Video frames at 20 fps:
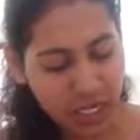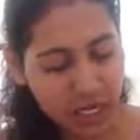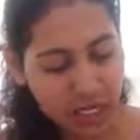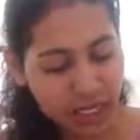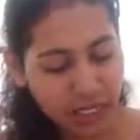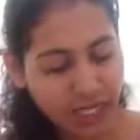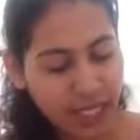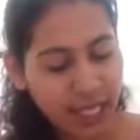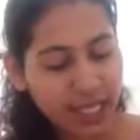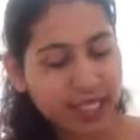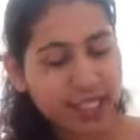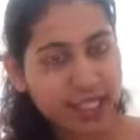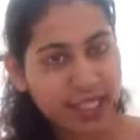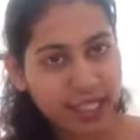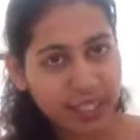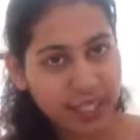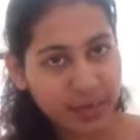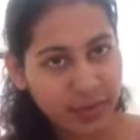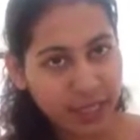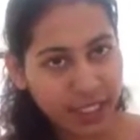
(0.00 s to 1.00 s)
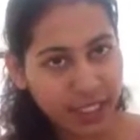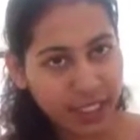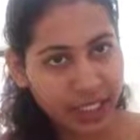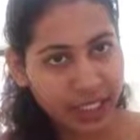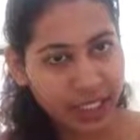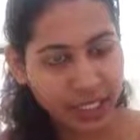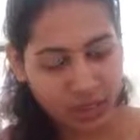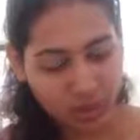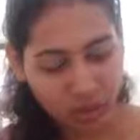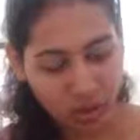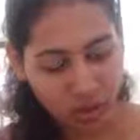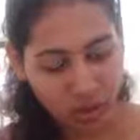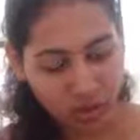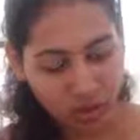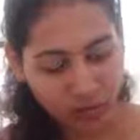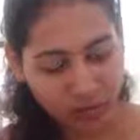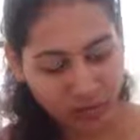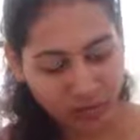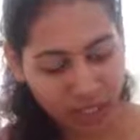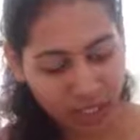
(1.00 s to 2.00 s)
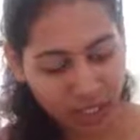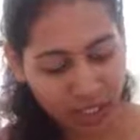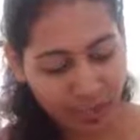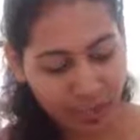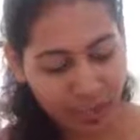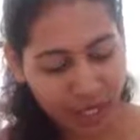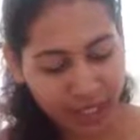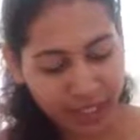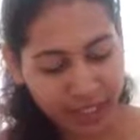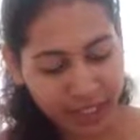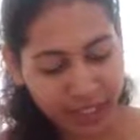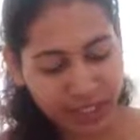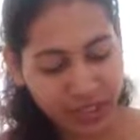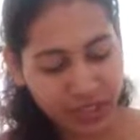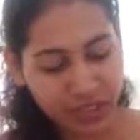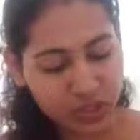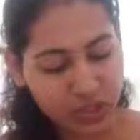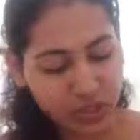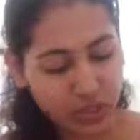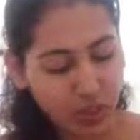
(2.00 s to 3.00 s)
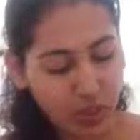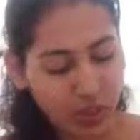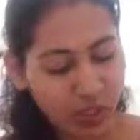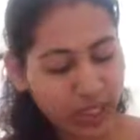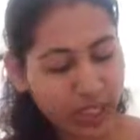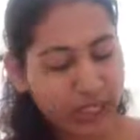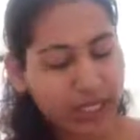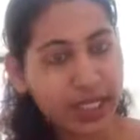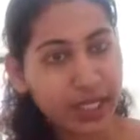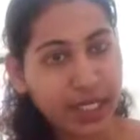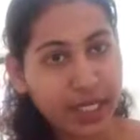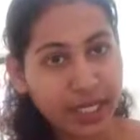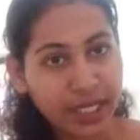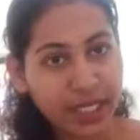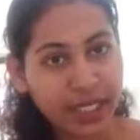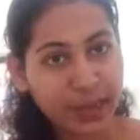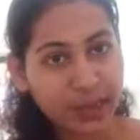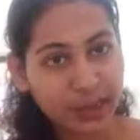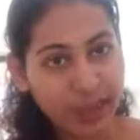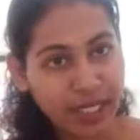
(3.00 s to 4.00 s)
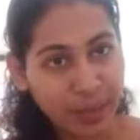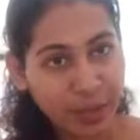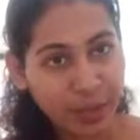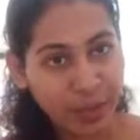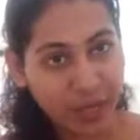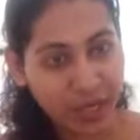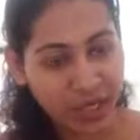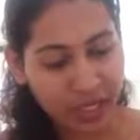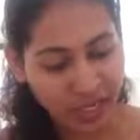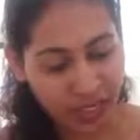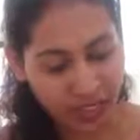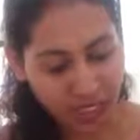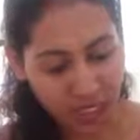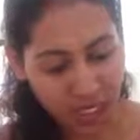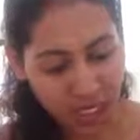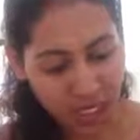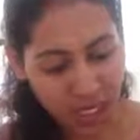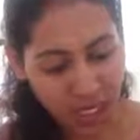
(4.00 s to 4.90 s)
Undigested material called the fecal matter is stored in the rectum temporarily